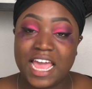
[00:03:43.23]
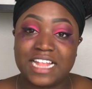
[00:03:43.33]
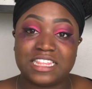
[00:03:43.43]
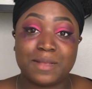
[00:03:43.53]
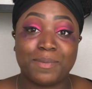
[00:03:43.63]

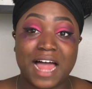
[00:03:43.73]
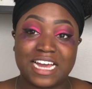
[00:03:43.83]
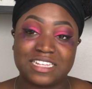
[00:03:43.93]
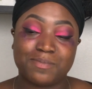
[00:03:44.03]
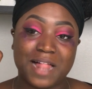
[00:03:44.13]
It's the
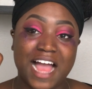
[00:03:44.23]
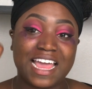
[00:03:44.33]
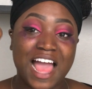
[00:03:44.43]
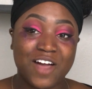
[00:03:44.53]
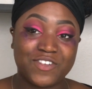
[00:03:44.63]
Blackest
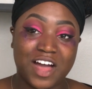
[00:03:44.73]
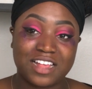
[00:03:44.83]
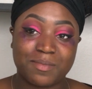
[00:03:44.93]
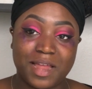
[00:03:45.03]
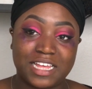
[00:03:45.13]
Black e.l.f.
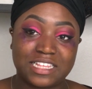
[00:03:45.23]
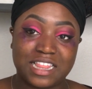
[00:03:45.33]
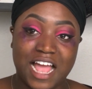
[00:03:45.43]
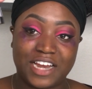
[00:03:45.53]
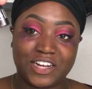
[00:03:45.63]
Cosmetics
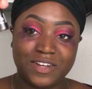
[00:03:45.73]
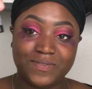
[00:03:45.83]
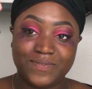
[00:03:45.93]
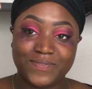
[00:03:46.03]
liner.